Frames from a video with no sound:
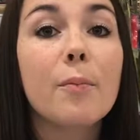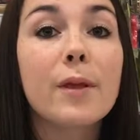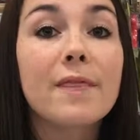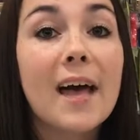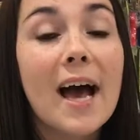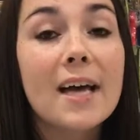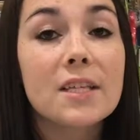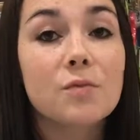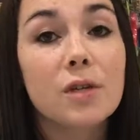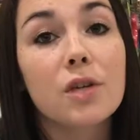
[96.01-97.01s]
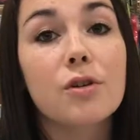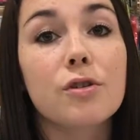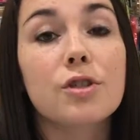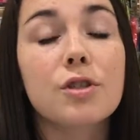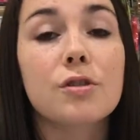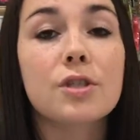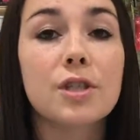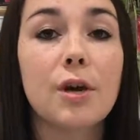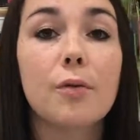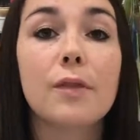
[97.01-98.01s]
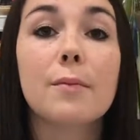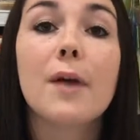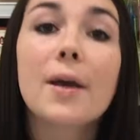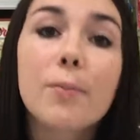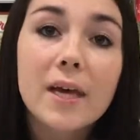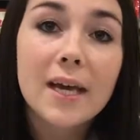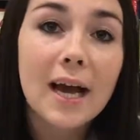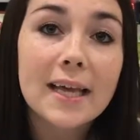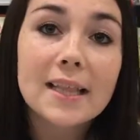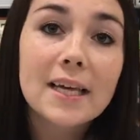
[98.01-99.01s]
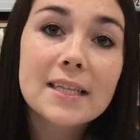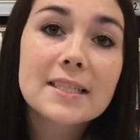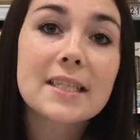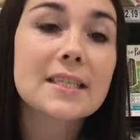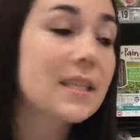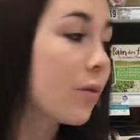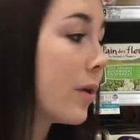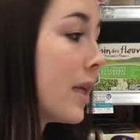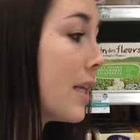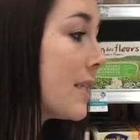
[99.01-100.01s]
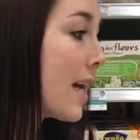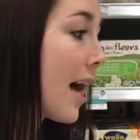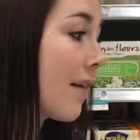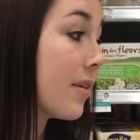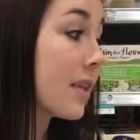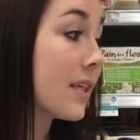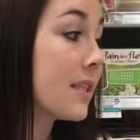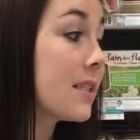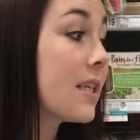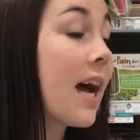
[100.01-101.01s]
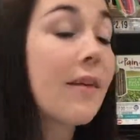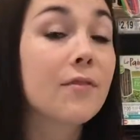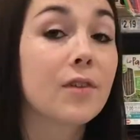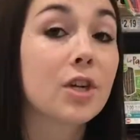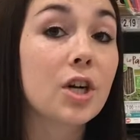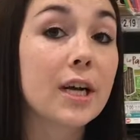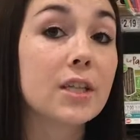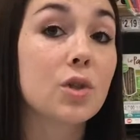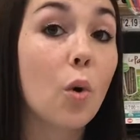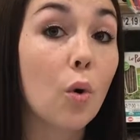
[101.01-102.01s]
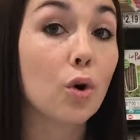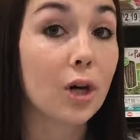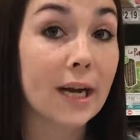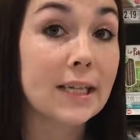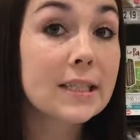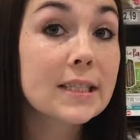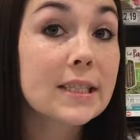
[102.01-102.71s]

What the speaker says: But that is really crucial. So the My Plate guideline says that we need to have at least half of our grains whole grains.